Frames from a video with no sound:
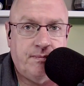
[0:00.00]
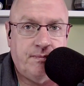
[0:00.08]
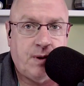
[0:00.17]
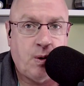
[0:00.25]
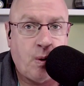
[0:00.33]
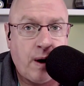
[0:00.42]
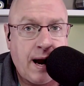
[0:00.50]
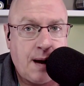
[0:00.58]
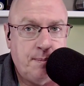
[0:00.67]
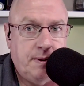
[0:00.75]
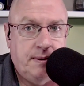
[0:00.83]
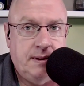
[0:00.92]
crap
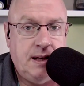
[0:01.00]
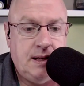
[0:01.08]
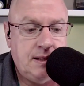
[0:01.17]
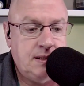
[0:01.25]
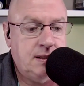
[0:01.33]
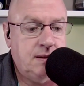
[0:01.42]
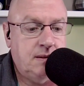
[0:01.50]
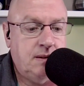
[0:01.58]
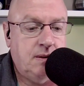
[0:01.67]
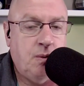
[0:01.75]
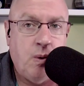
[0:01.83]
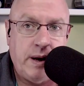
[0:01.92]
that is
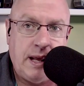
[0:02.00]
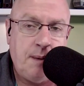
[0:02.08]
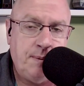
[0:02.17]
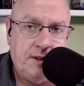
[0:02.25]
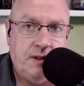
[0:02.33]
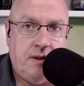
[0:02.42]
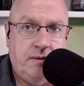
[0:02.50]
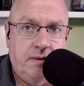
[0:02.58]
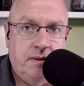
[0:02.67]
one episode